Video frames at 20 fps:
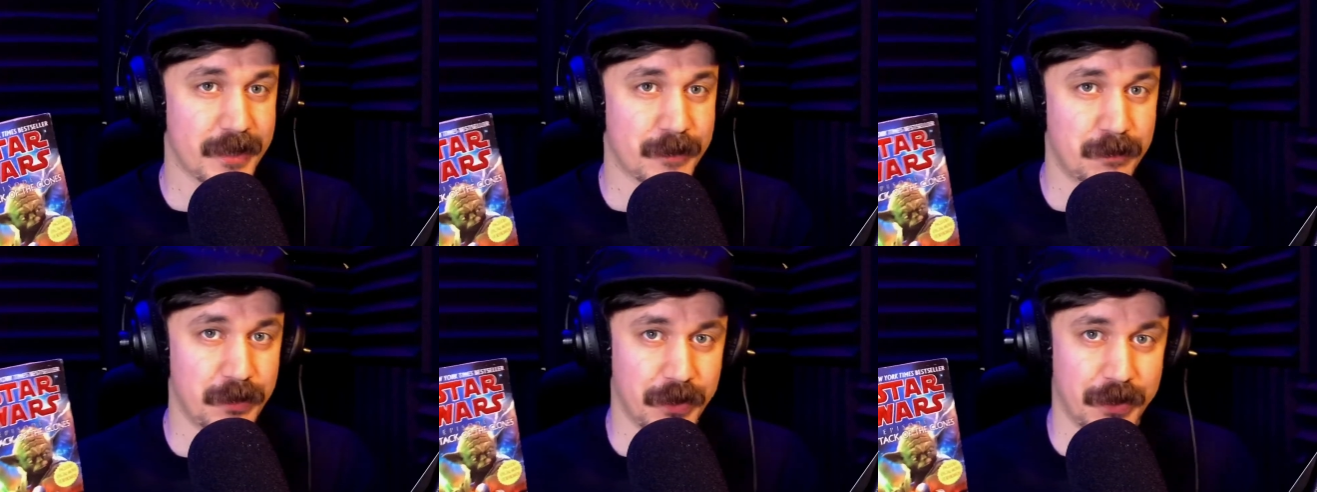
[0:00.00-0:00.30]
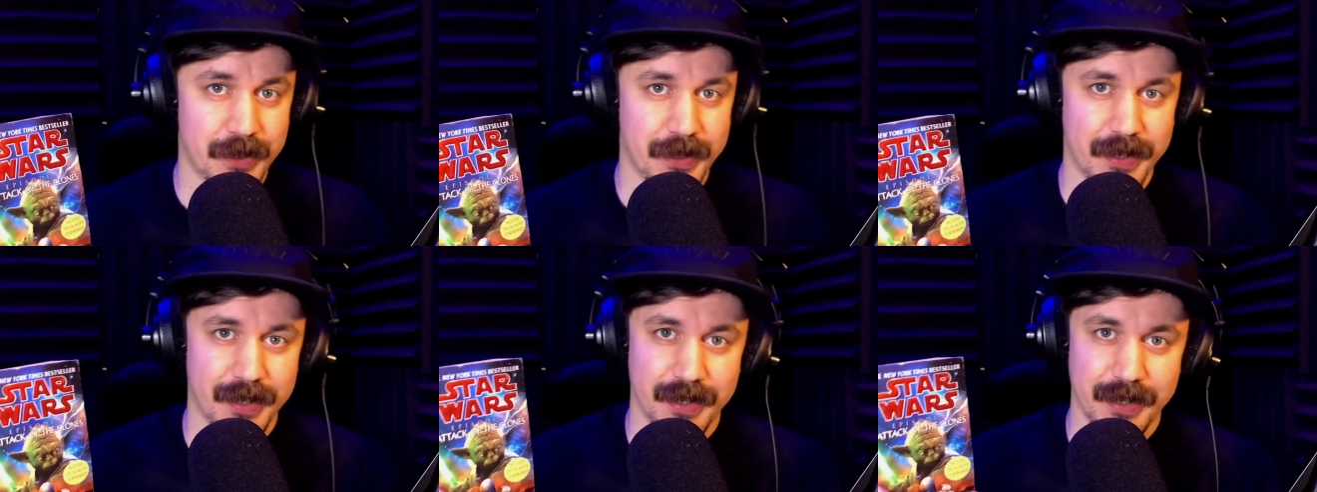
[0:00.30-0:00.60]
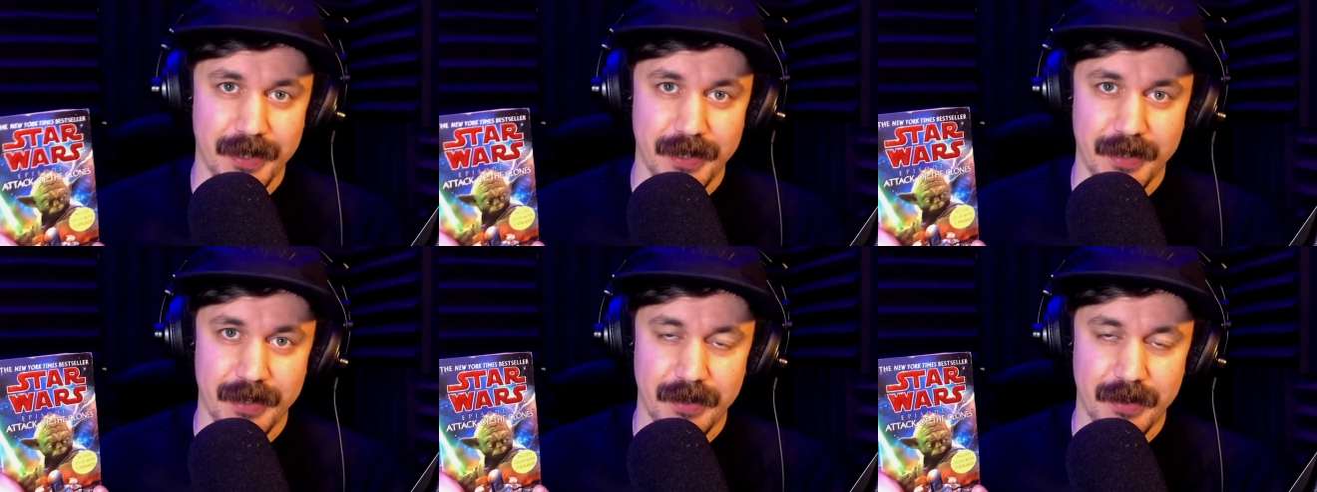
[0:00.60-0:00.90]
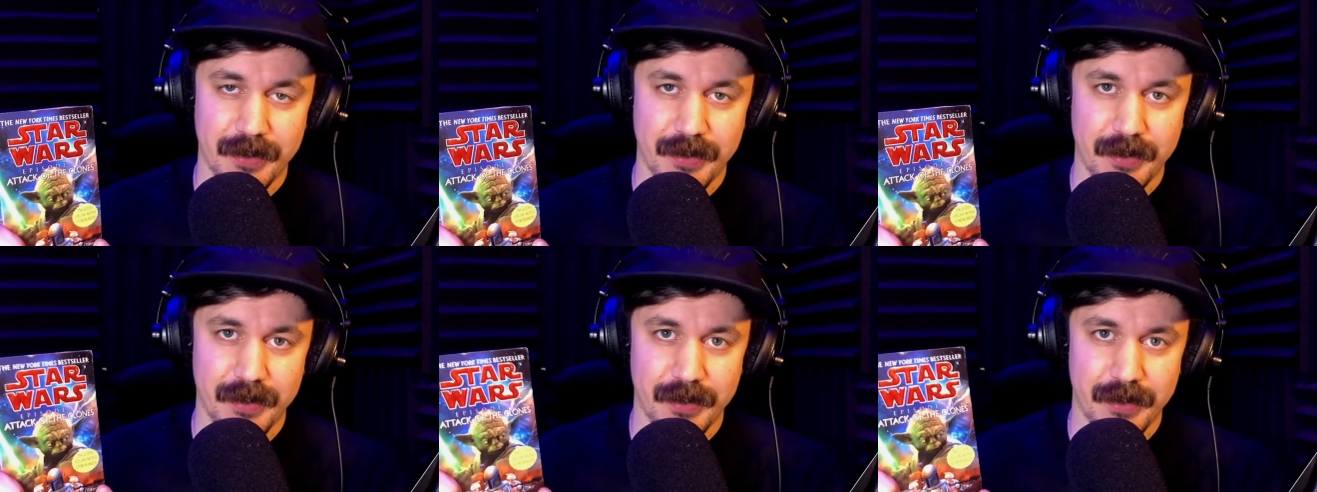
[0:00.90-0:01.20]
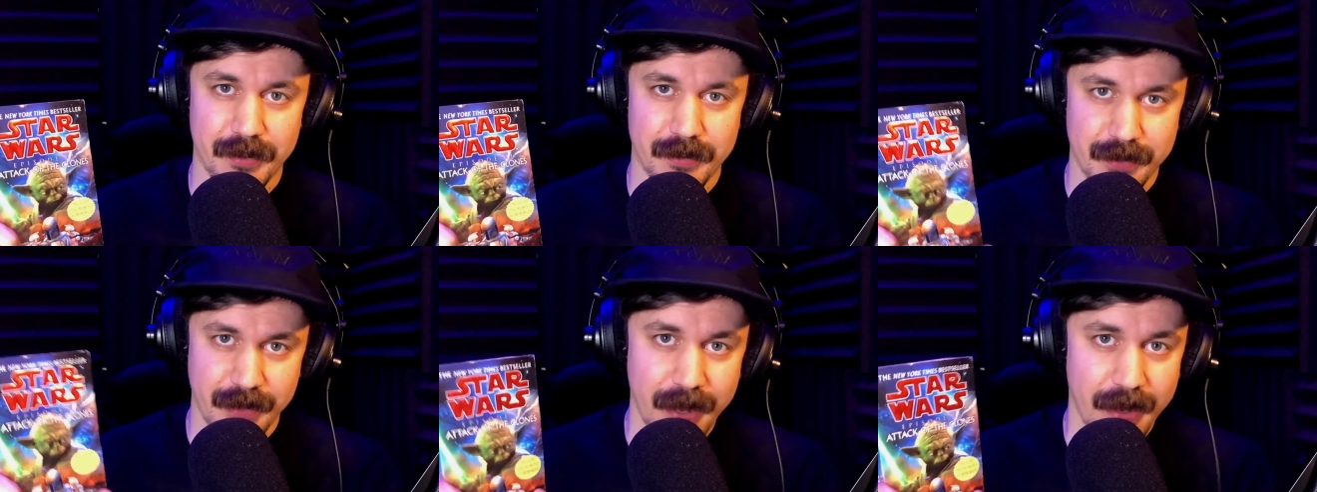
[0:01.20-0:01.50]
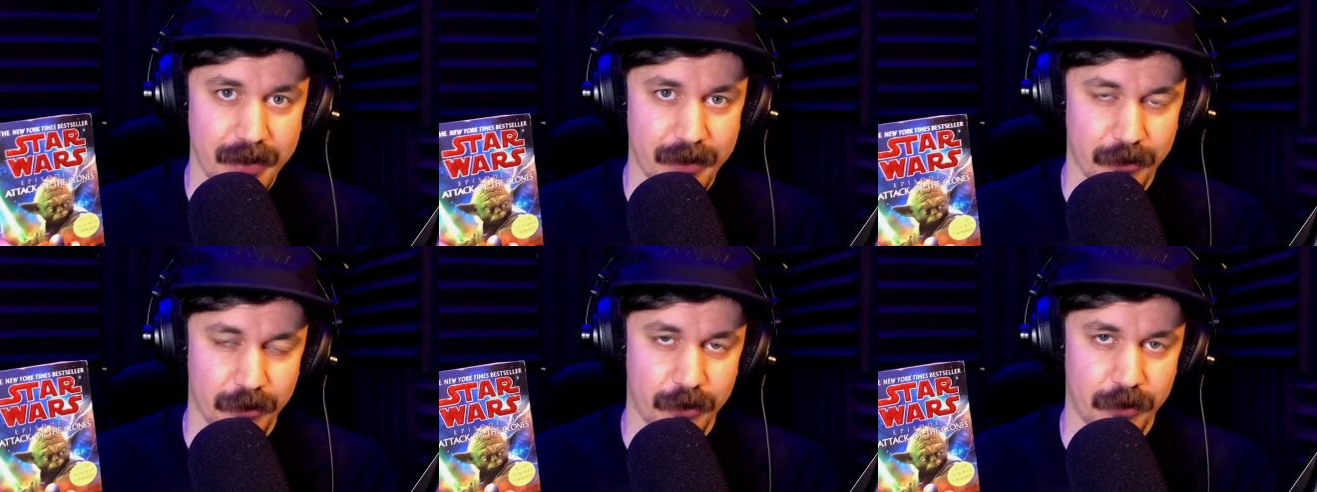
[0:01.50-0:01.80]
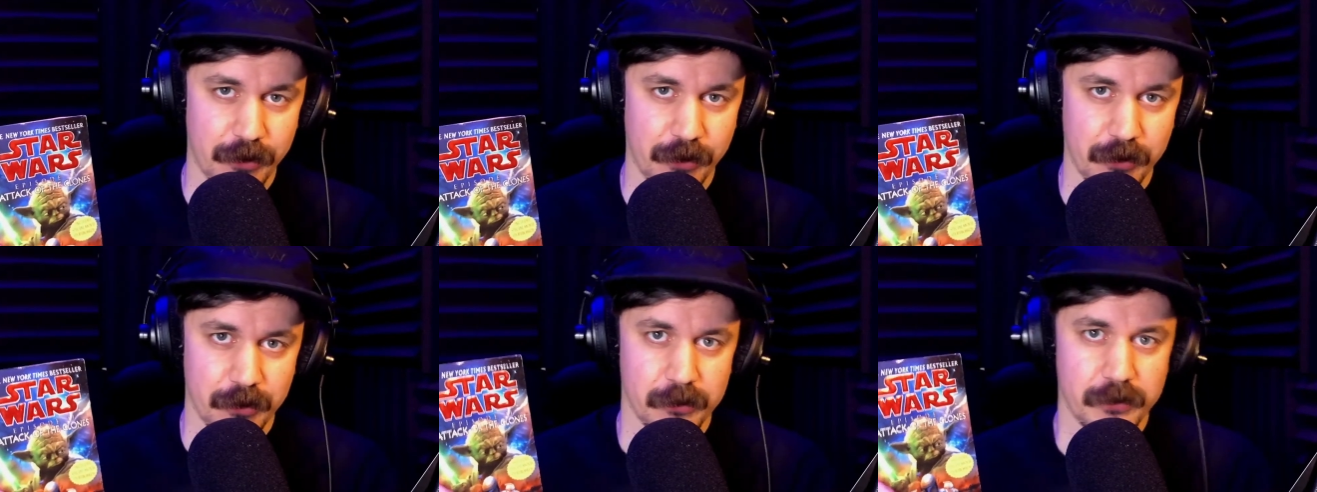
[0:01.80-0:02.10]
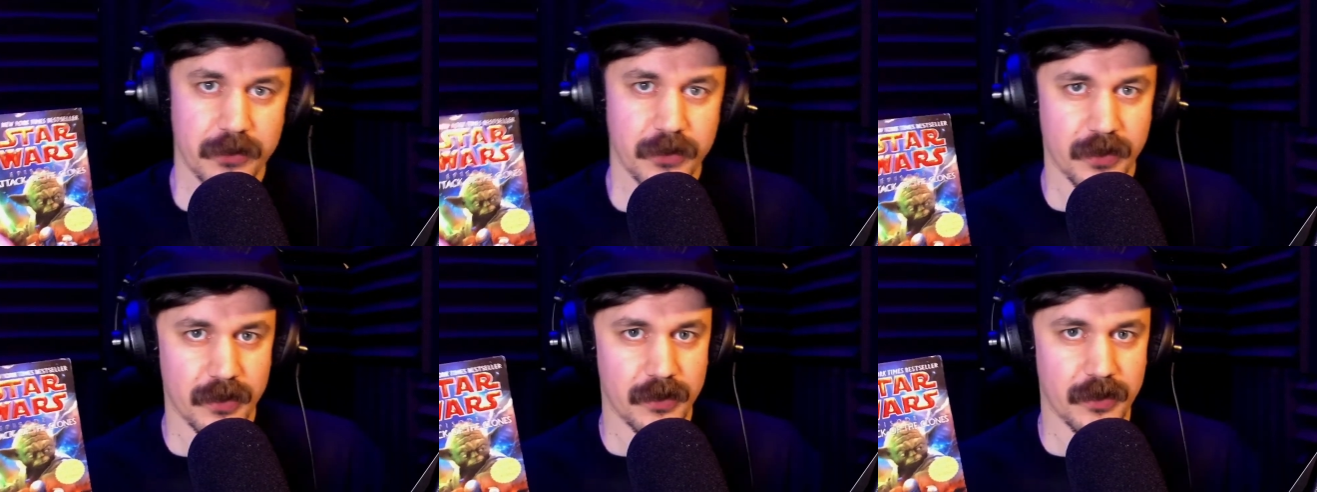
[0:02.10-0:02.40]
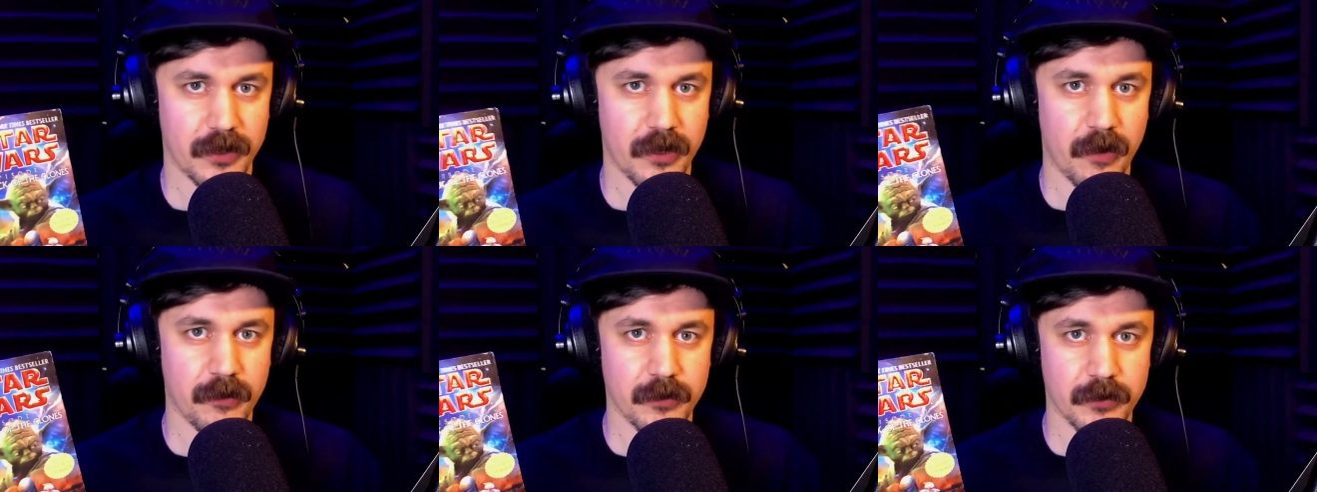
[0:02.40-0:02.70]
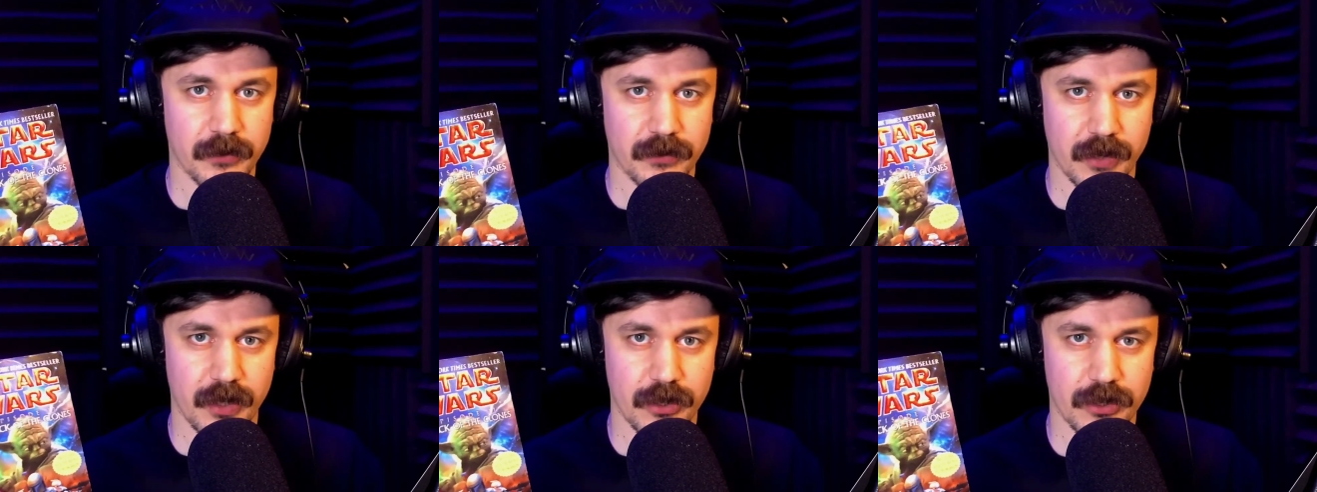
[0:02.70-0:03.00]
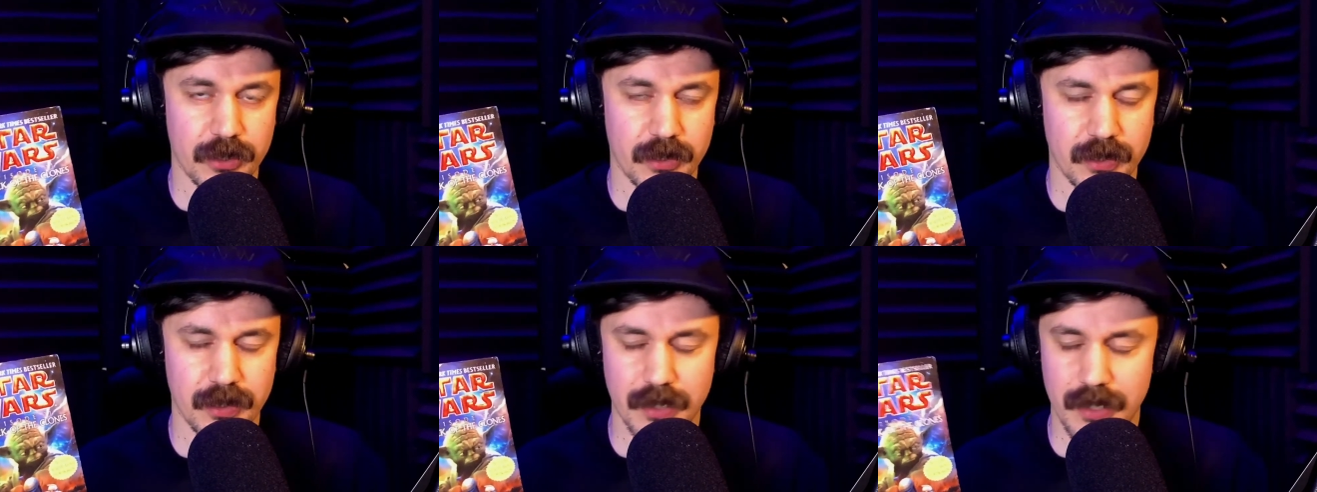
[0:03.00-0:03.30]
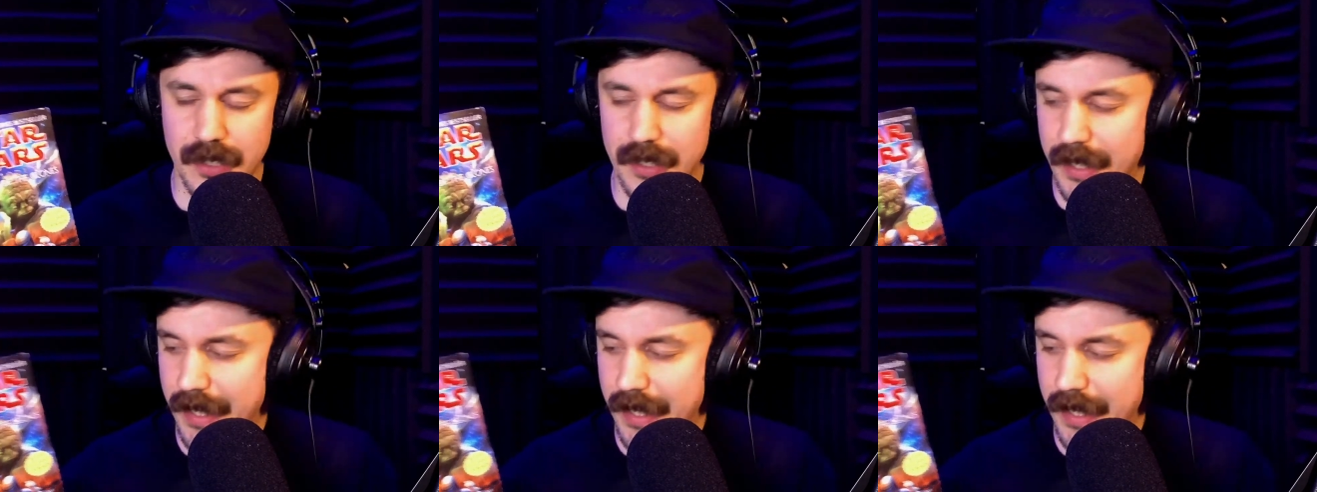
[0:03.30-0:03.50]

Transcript: book, Attack of the Clones, the novelization,